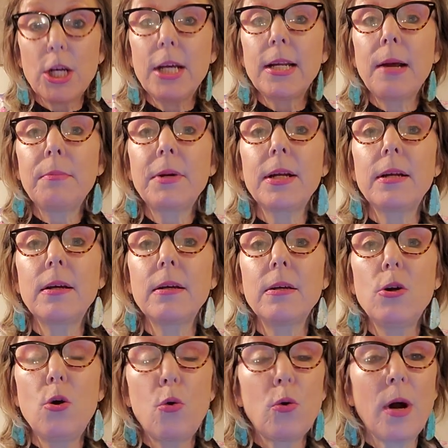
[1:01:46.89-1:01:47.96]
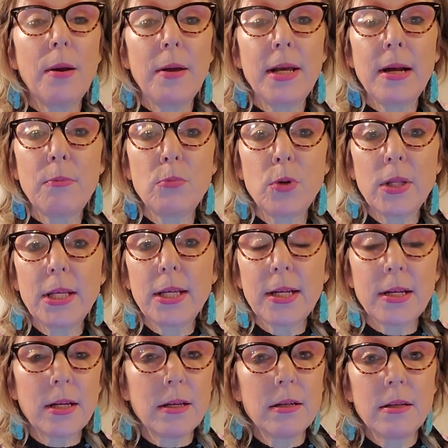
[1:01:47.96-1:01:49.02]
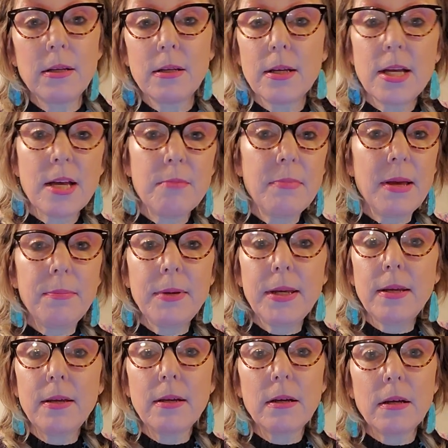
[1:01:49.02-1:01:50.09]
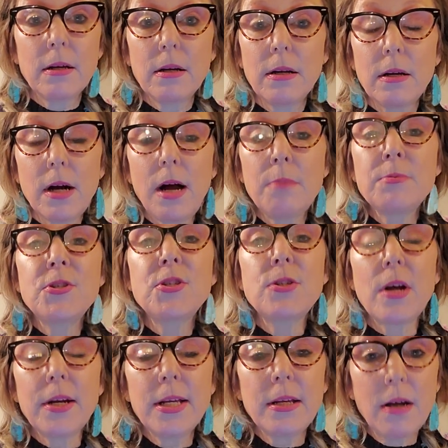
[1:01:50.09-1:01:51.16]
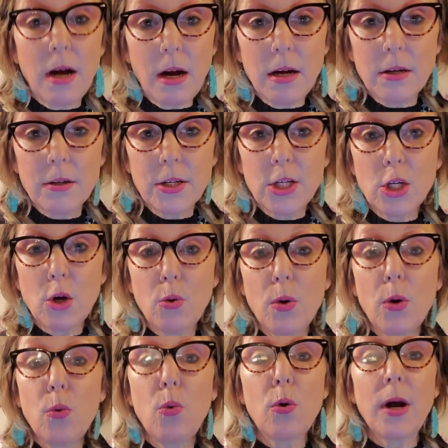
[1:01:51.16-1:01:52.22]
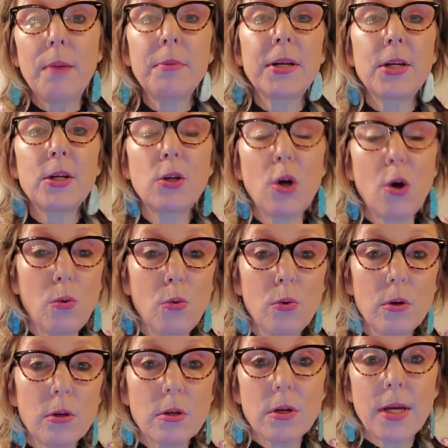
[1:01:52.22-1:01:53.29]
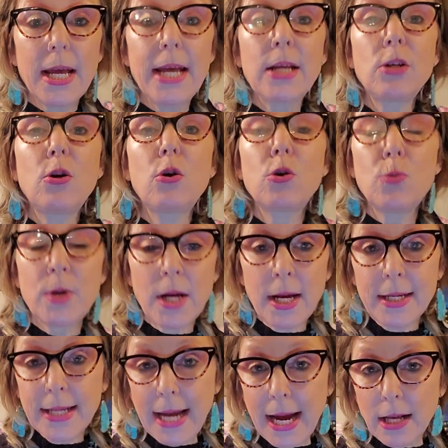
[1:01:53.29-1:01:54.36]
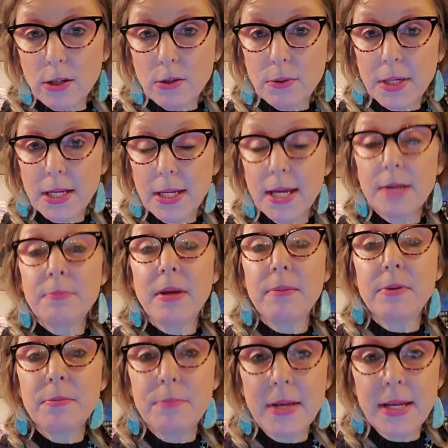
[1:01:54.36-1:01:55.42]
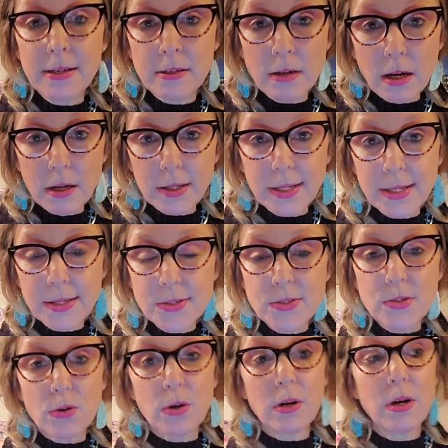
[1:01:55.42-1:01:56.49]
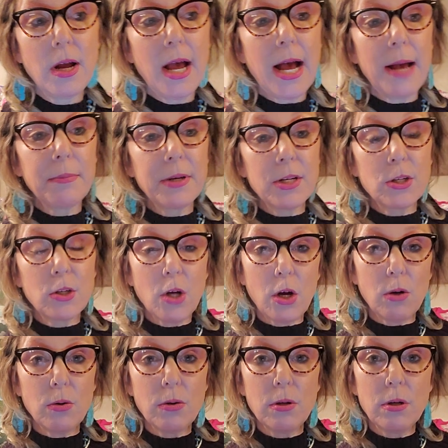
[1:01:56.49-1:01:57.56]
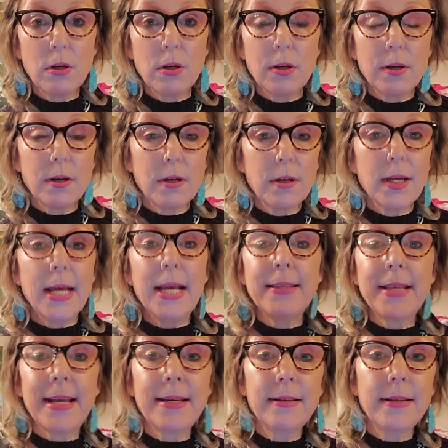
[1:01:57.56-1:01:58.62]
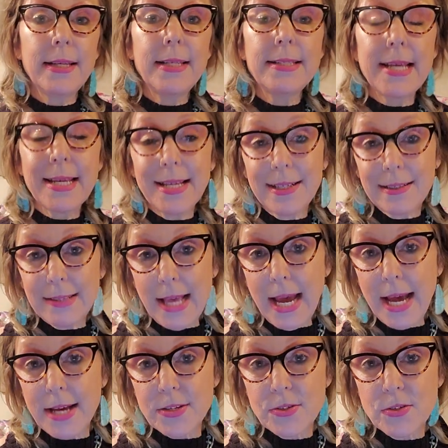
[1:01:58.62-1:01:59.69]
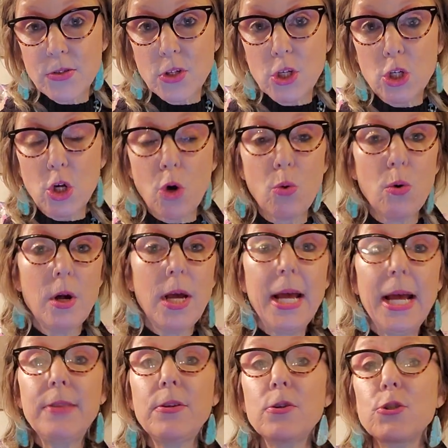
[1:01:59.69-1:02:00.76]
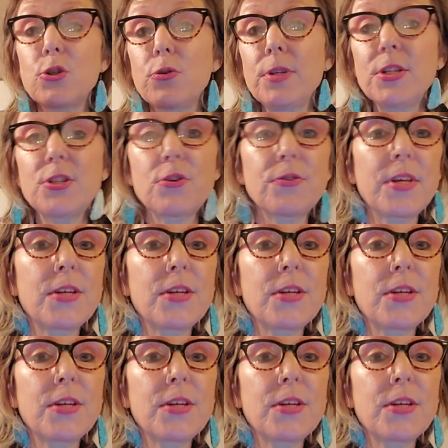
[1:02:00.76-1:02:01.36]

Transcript: and I'm going to, or I, and I'm really going to maybe um, study art, you know, or I'm going to go and go to a gallery and maybe meet an artist, or I'm going to go and then take a class, you know, and there, so these are